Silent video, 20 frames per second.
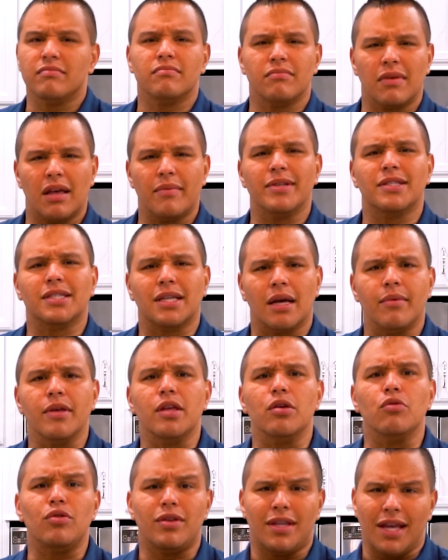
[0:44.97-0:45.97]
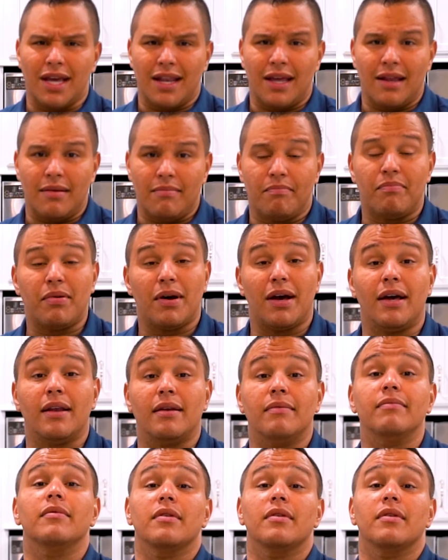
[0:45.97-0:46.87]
maybe some of you didn't, but